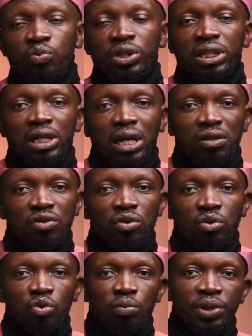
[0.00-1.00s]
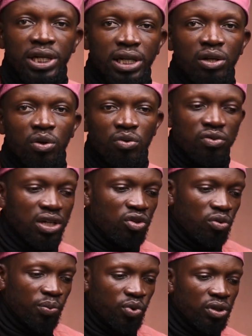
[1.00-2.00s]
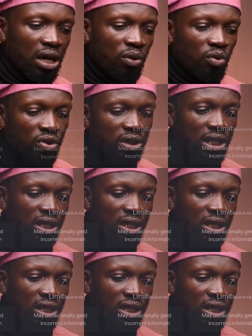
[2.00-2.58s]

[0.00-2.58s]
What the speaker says: with regards to you being a nurse, yes, you put that word, a